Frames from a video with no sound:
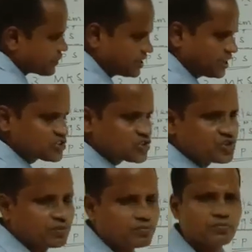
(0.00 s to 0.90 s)
metric
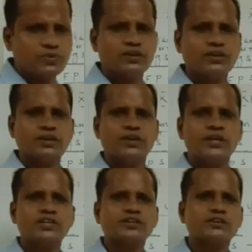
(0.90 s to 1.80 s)
system.
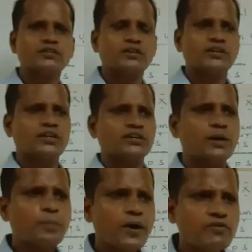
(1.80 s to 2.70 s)
Here
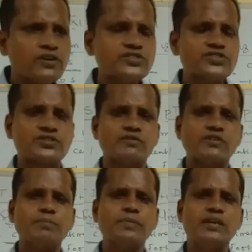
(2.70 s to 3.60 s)
the powers
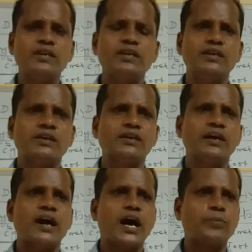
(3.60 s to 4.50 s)
will be
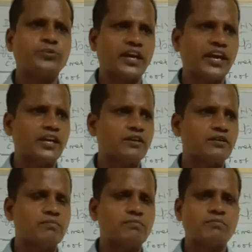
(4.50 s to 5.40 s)
obtained
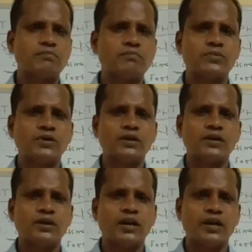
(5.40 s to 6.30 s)

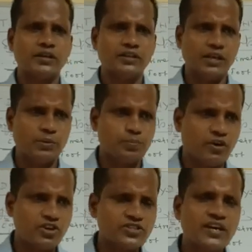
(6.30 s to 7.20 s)
in the
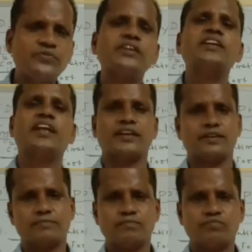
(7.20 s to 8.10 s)
powers of
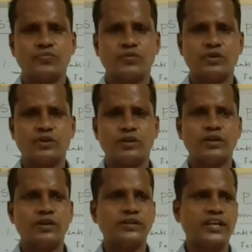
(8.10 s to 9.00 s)

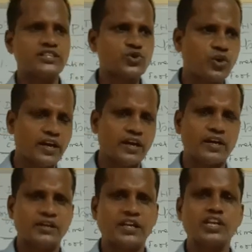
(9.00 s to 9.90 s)
10 square,
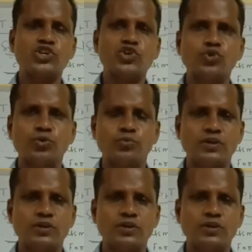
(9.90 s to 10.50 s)
10 cube,